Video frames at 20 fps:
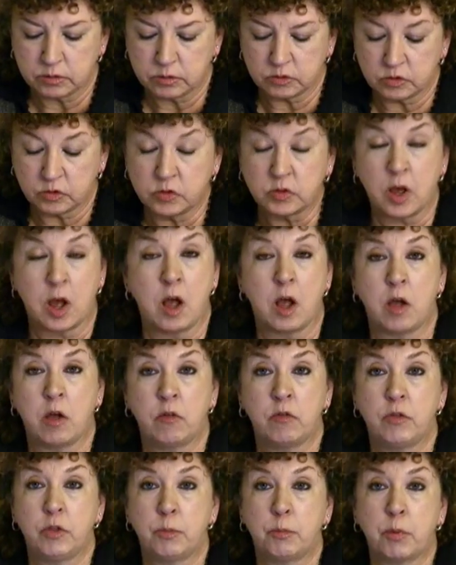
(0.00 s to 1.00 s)

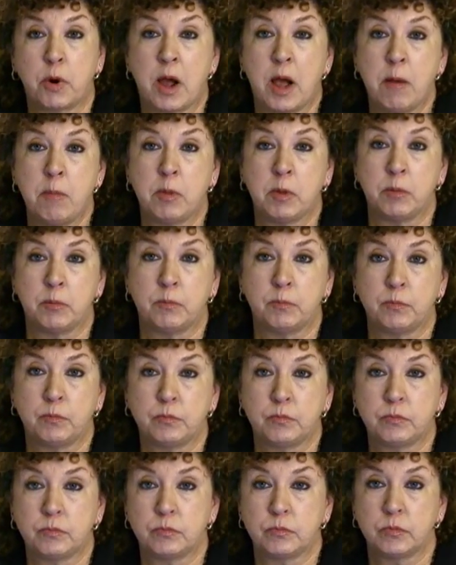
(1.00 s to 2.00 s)
solve the problem
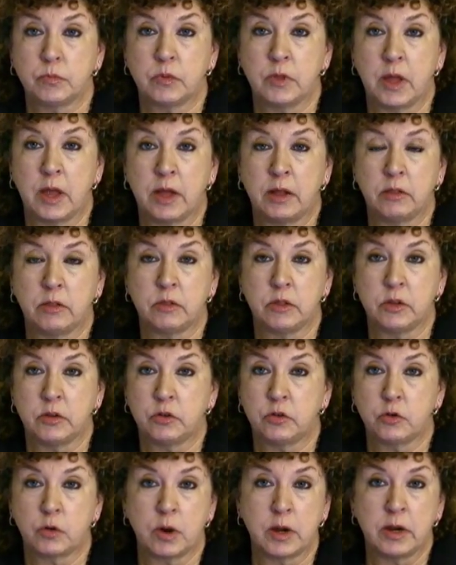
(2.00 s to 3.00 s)
that
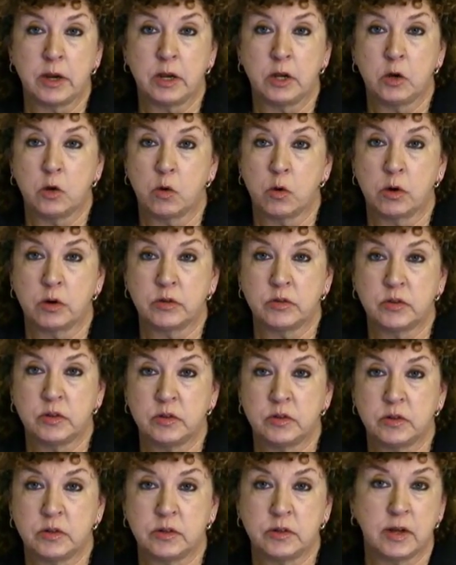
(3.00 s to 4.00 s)
this training course
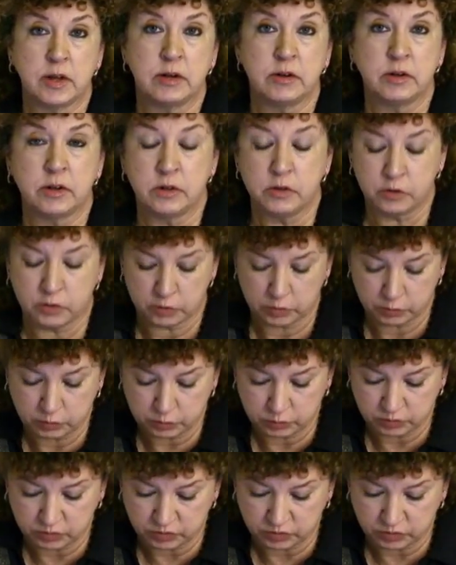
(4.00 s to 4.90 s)
is intended to